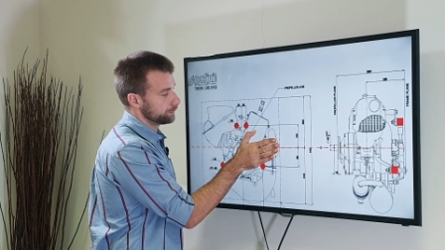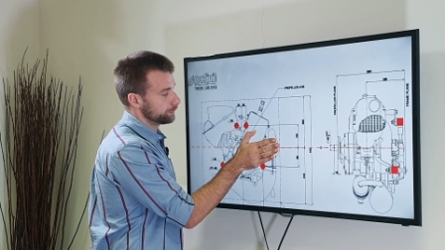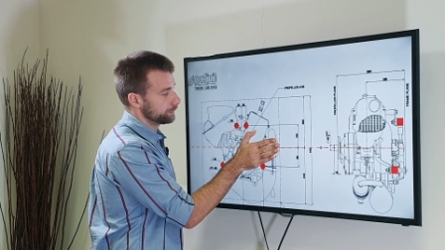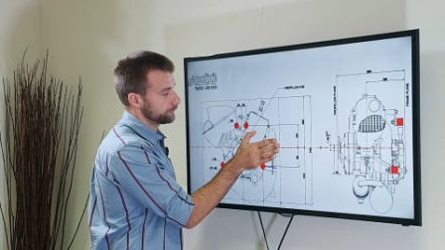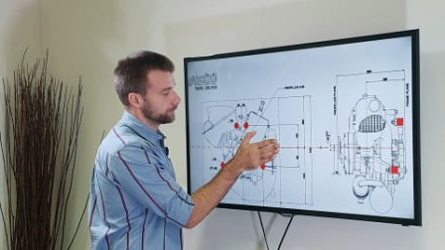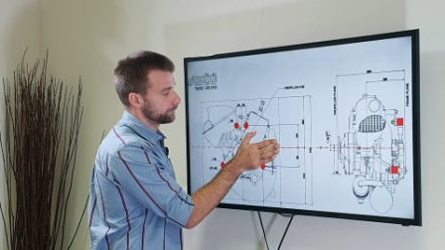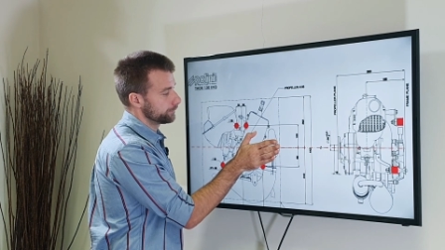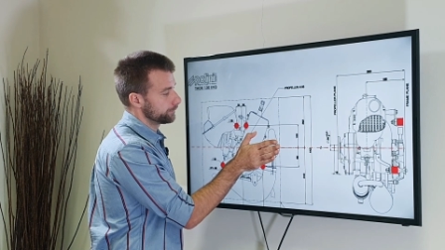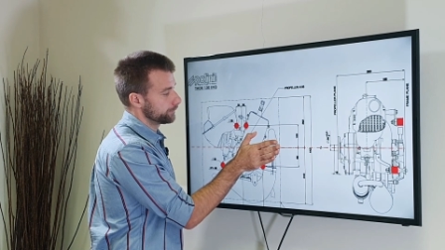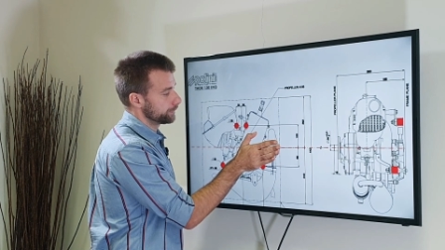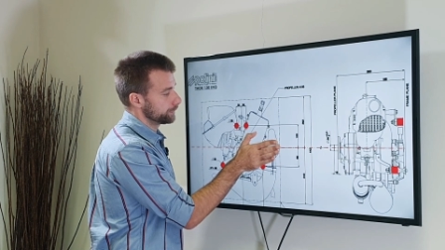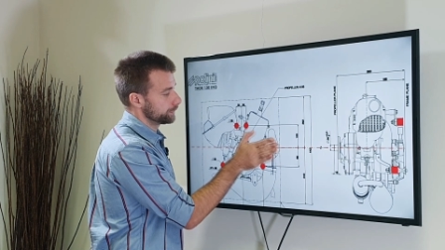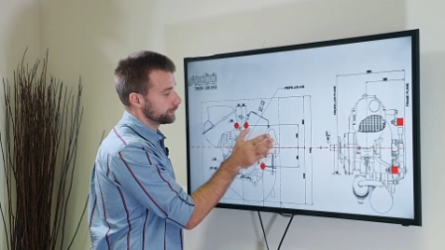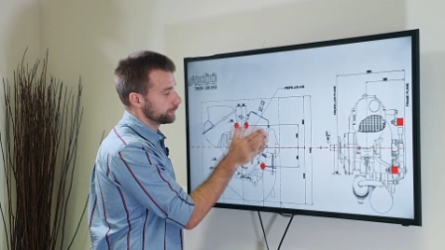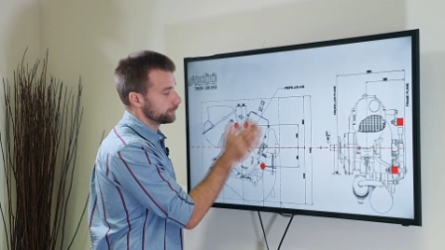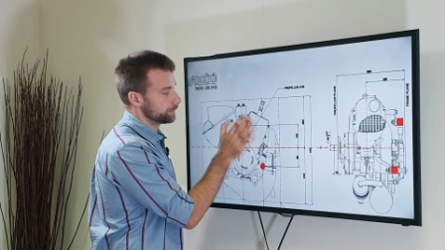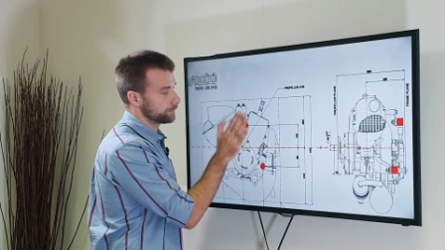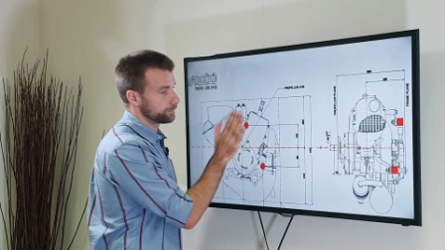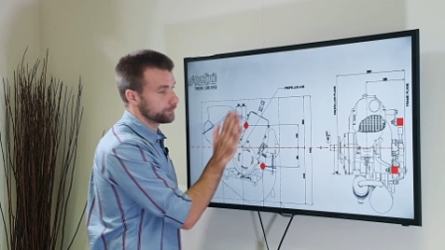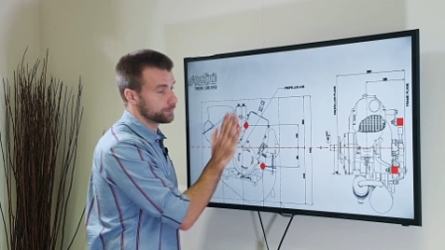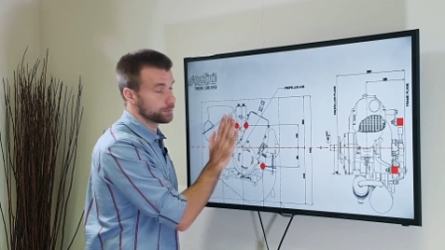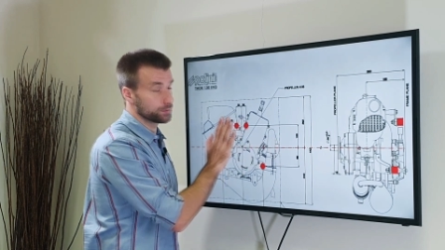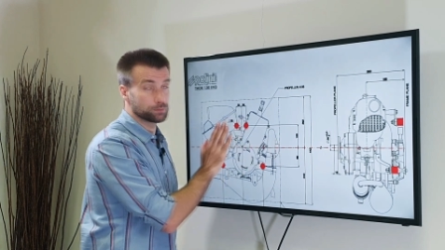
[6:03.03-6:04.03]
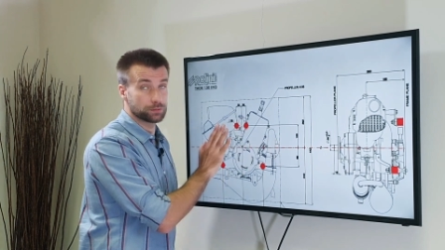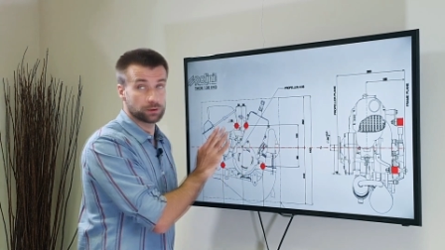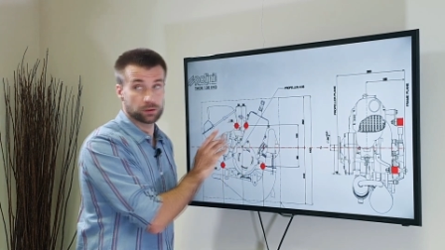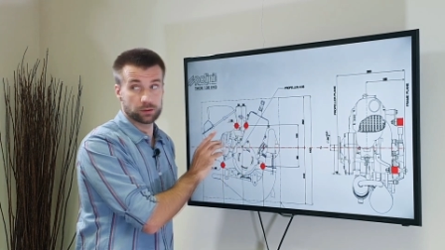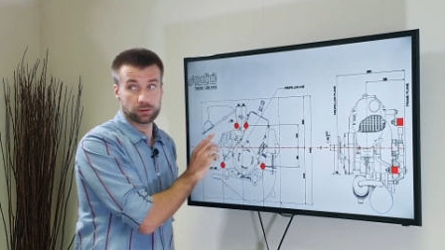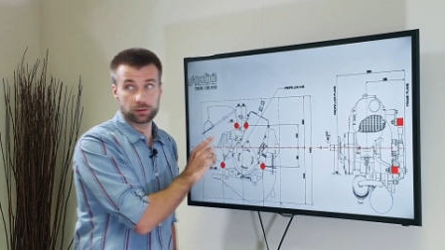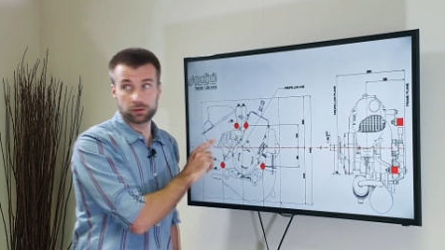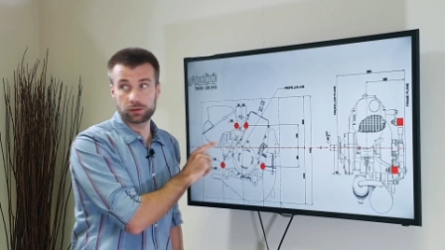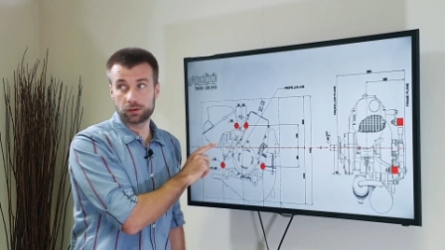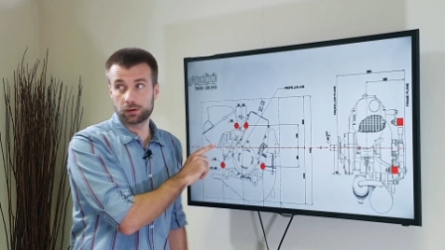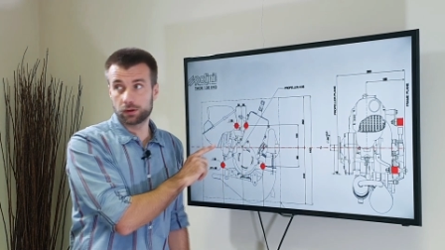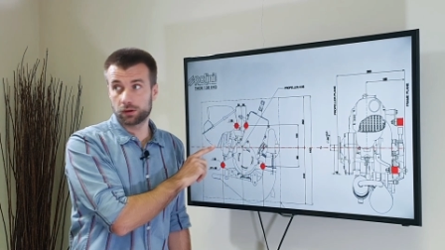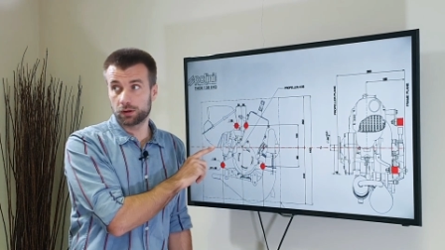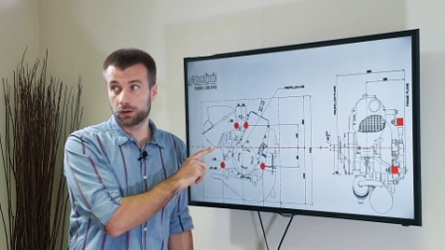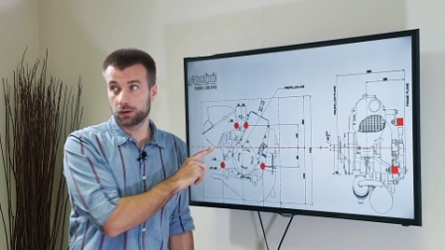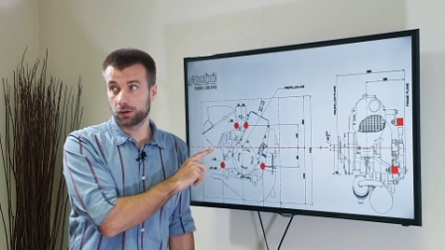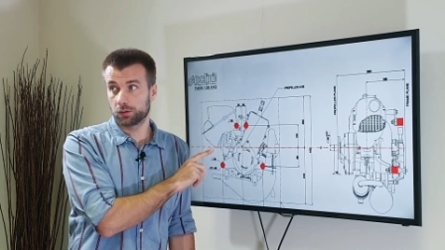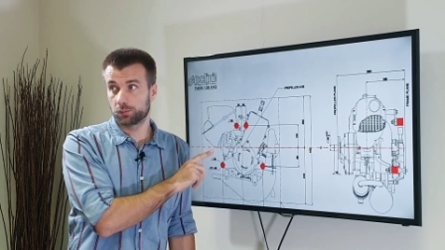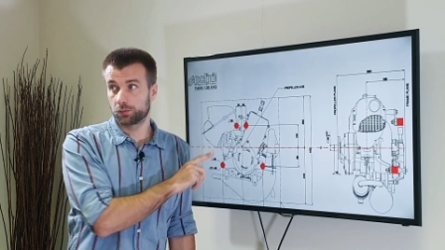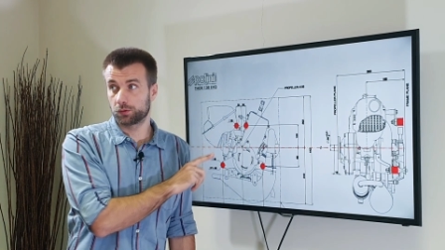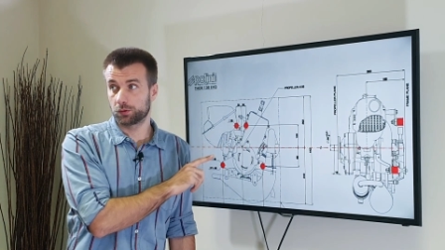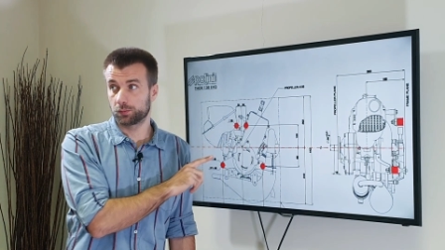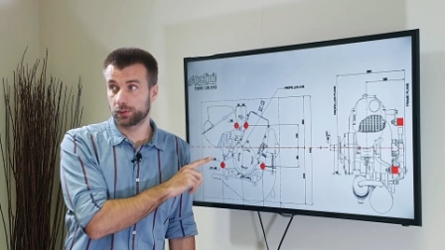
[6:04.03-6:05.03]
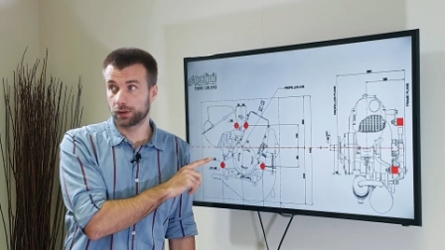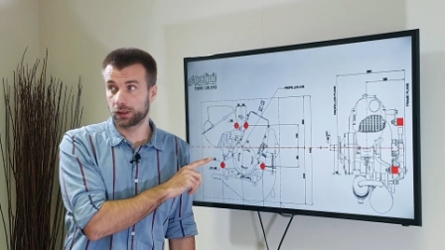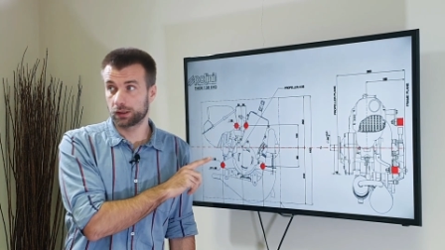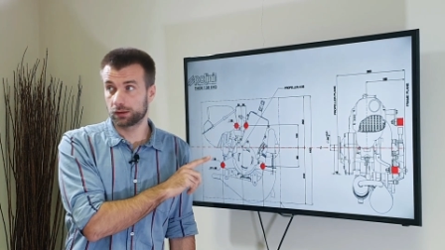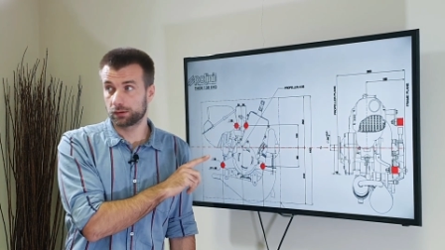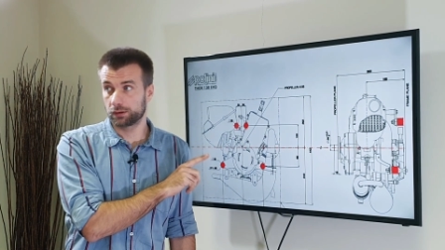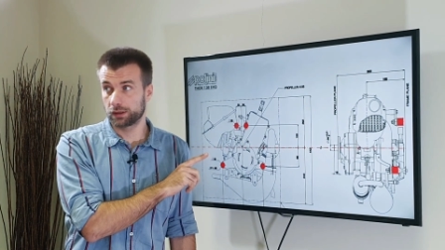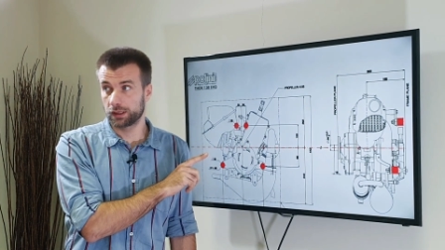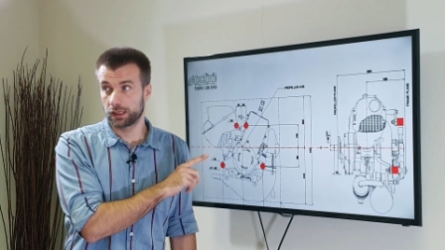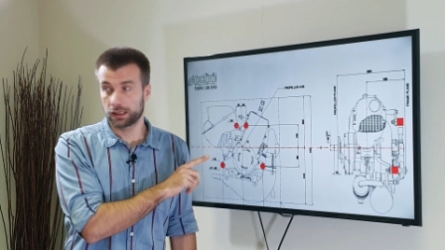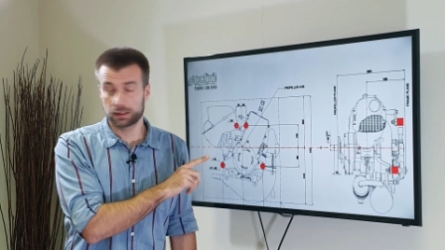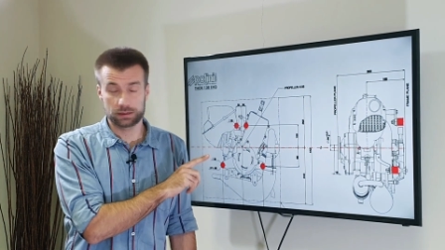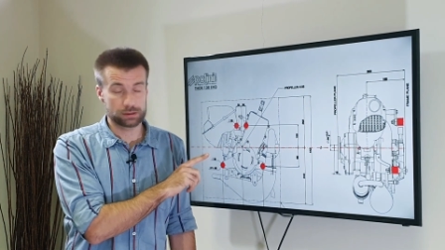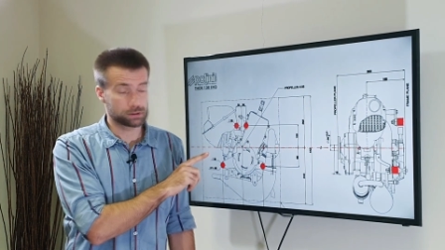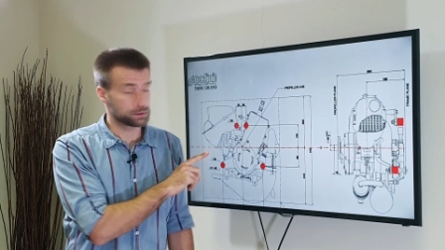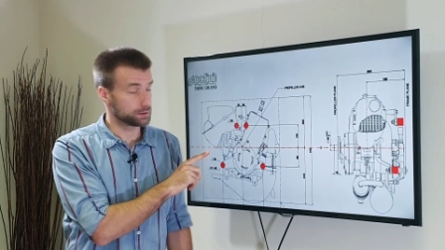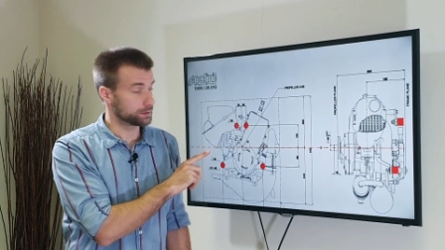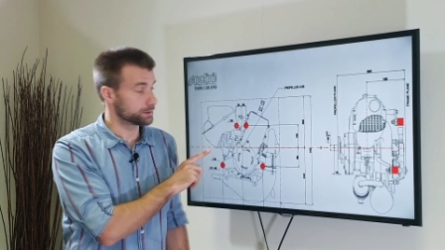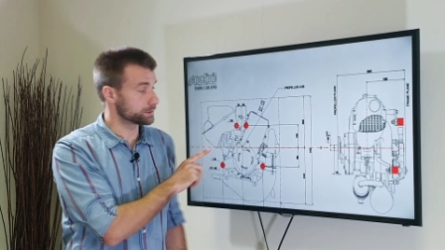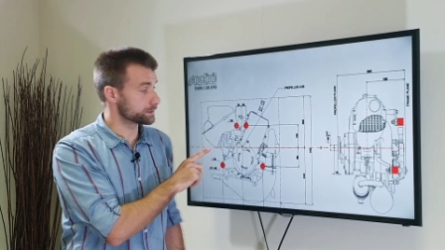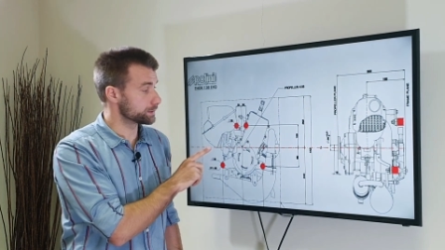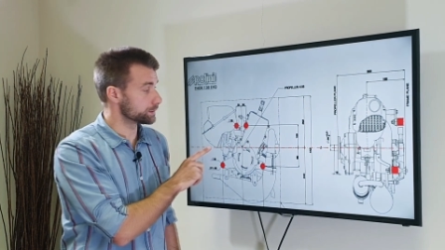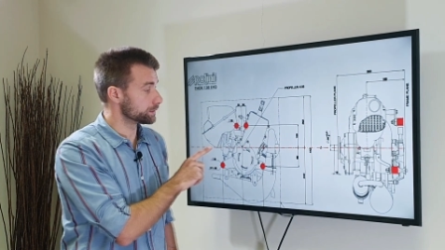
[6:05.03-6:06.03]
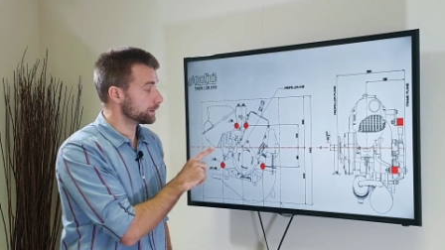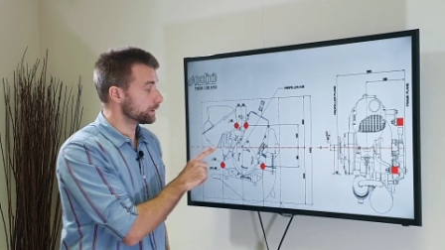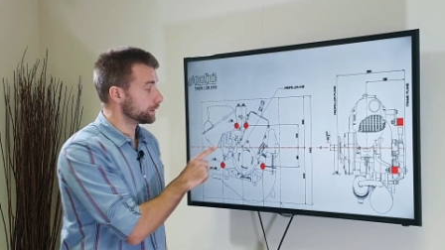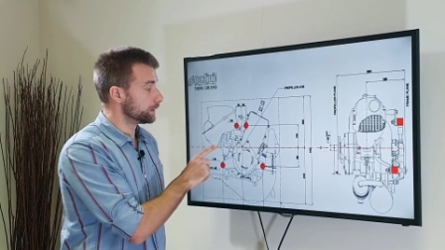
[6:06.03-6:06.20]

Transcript: bit further from the uh, propeller axis.